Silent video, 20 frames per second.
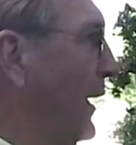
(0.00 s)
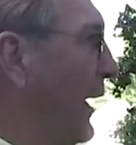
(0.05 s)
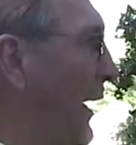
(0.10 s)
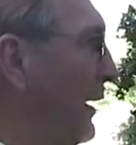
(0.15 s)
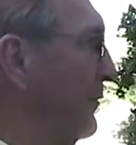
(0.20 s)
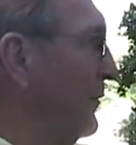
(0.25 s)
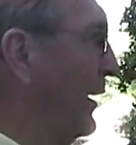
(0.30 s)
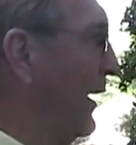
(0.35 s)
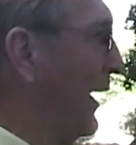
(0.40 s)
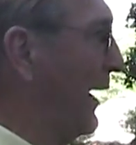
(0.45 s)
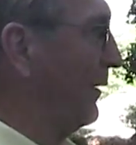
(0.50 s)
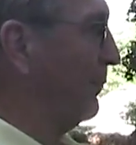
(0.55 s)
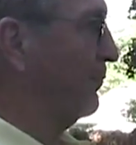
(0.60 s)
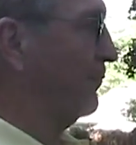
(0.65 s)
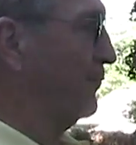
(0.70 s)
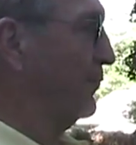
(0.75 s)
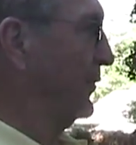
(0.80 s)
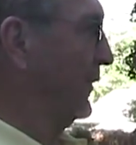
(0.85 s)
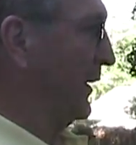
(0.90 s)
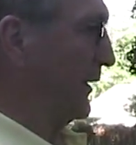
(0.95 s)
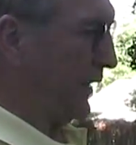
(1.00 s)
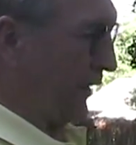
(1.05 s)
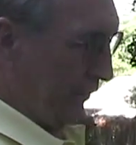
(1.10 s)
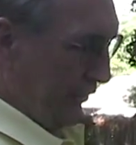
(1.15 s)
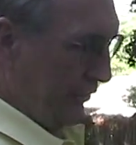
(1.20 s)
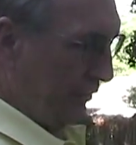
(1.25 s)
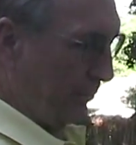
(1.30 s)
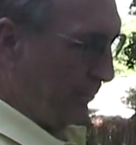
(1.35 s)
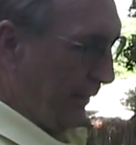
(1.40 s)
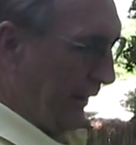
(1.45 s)
I, I didn't
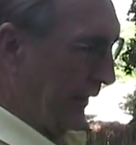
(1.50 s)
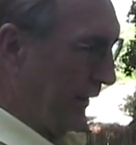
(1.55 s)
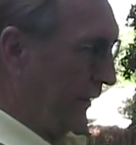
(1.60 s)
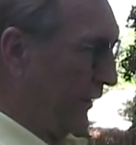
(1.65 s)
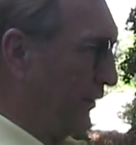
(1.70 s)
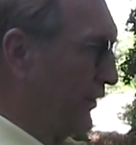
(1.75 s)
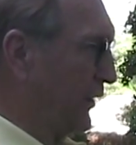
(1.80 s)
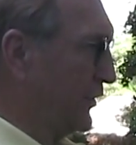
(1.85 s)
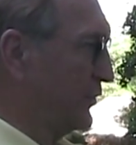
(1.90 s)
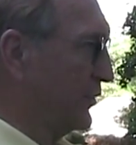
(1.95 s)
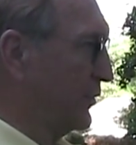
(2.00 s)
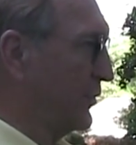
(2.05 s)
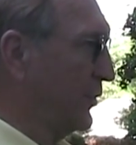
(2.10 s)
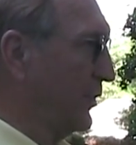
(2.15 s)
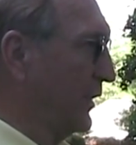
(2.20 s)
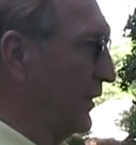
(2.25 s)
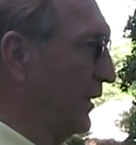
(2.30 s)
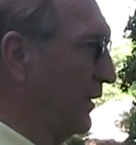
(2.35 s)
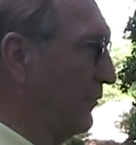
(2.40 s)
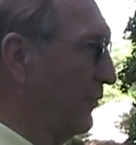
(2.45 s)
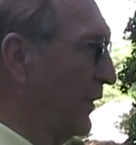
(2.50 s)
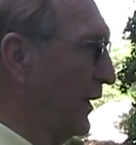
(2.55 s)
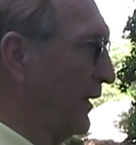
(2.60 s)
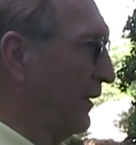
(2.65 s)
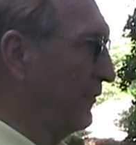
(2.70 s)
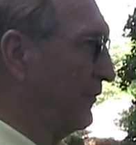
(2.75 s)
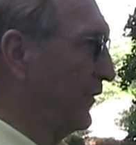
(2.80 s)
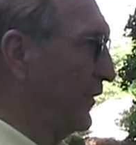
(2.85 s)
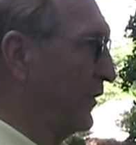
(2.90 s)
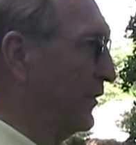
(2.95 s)
pay any attention to it at, right
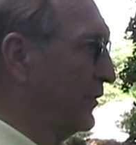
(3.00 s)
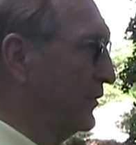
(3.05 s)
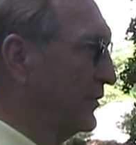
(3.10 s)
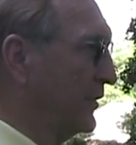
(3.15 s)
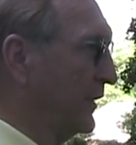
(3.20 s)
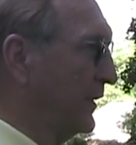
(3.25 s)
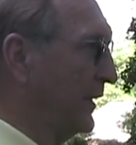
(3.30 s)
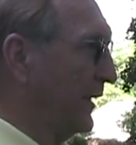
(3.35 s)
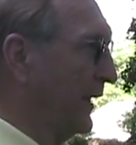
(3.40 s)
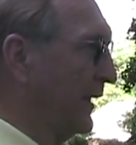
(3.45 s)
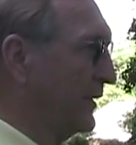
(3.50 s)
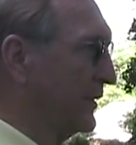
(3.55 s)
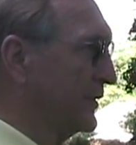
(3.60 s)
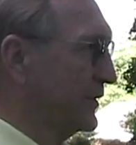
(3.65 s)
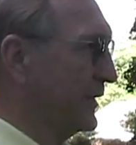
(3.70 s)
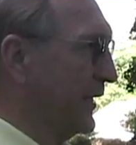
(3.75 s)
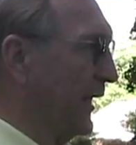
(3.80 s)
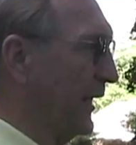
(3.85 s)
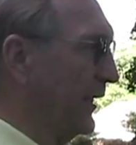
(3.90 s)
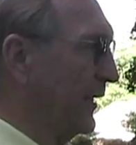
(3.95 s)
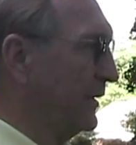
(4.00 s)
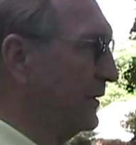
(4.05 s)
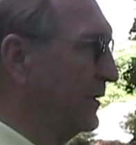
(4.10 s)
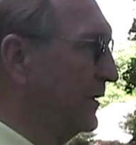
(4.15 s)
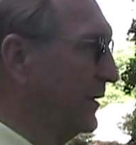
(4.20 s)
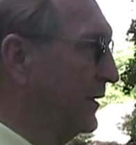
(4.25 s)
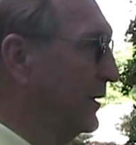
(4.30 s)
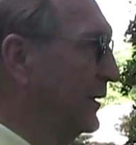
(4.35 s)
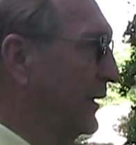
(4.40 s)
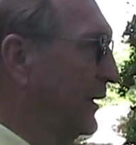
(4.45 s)
at first, and then I decided
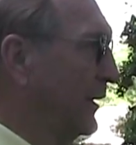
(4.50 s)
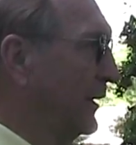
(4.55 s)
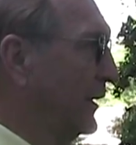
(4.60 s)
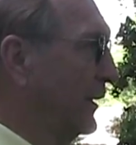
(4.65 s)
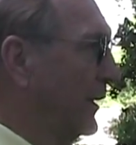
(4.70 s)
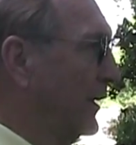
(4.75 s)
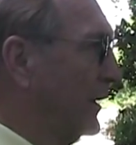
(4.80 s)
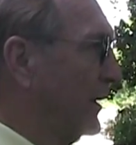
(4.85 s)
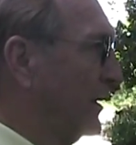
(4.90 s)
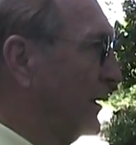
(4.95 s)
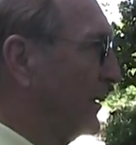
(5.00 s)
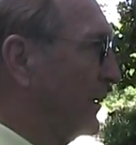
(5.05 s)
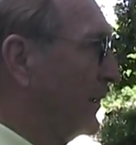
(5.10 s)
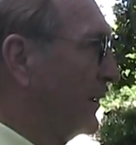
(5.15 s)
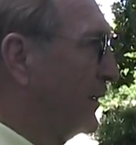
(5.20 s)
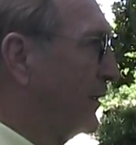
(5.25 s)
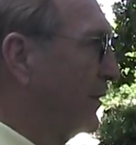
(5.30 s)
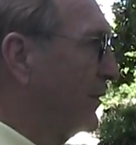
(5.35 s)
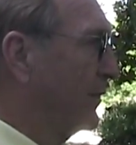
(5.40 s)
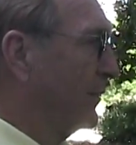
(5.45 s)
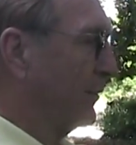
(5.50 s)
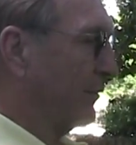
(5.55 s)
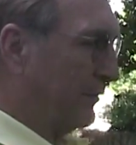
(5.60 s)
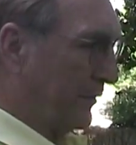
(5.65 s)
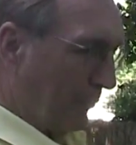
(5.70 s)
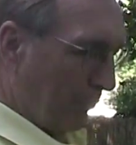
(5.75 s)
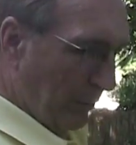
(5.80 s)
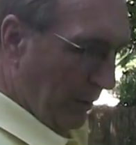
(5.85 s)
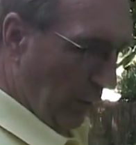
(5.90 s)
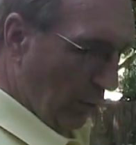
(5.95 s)
to, uh,
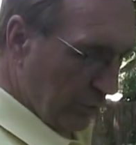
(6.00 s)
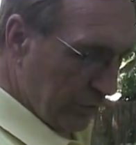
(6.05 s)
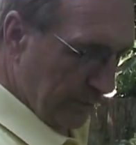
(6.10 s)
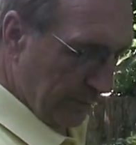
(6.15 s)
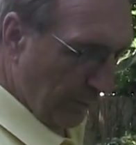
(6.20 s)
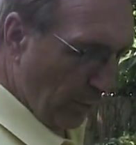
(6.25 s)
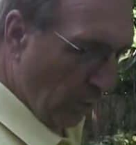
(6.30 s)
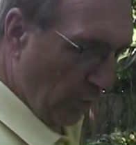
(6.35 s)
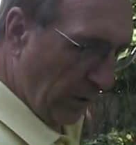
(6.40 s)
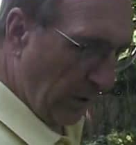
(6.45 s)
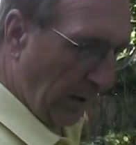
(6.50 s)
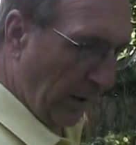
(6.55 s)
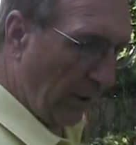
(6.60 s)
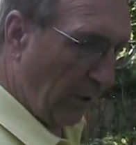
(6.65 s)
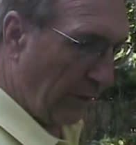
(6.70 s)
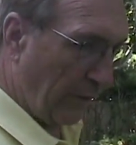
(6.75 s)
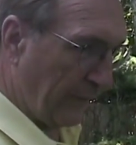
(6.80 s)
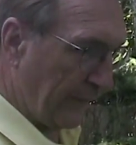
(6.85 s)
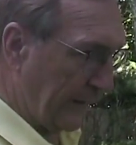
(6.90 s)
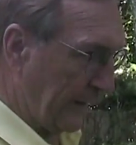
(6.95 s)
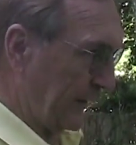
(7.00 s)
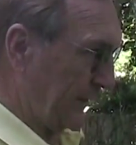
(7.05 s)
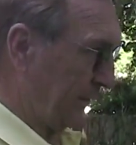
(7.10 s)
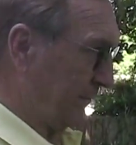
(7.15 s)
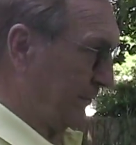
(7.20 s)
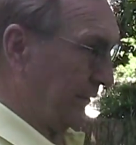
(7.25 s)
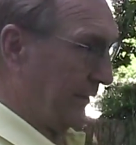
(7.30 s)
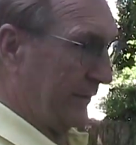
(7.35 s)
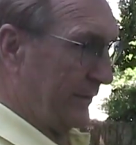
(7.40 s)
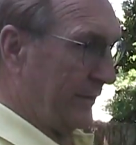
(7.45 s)
to blow some more off, and it,
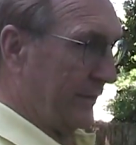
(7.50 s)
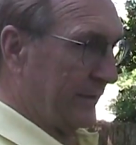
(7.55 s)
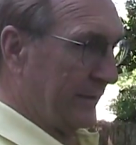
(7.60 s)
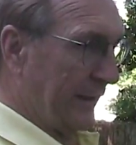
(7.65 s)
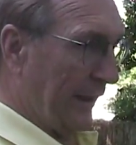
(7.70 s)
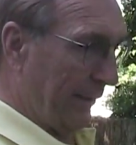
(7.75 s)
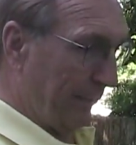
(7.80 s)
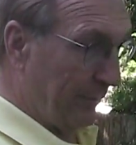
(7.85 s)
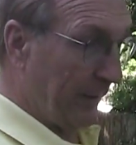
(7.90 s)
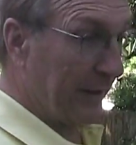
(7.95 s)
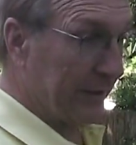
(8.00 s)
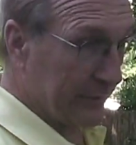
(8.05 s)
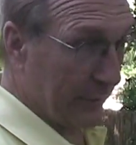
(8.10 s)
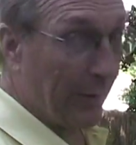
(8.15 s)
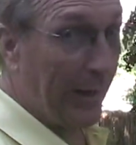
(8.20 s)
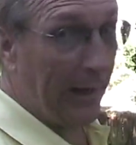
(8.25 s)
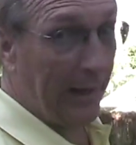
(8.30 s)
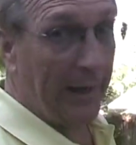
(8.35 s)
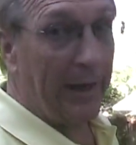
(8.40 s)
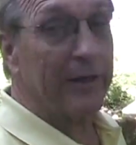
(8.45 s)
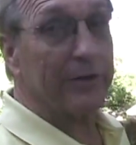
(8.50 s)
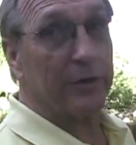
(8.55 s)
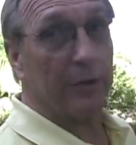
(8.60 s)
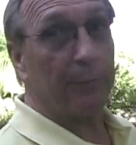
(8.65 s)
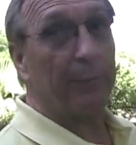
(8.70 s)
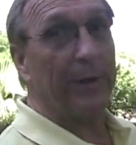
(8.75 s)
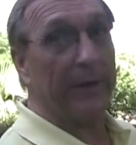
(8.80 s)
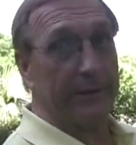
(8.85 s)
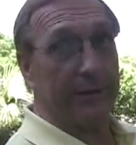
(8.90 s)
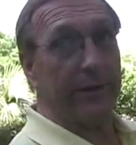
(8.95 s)
it just got big. So I actually picked